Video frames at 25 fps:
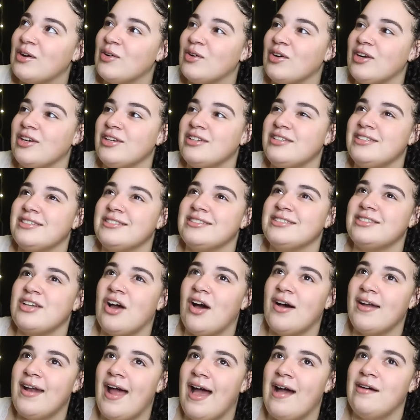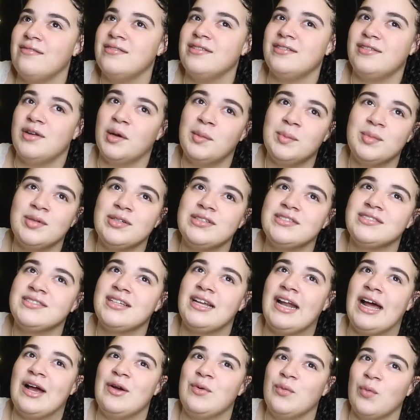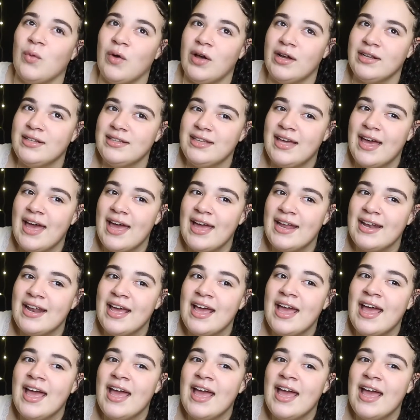or does not have the numbers that I want yet.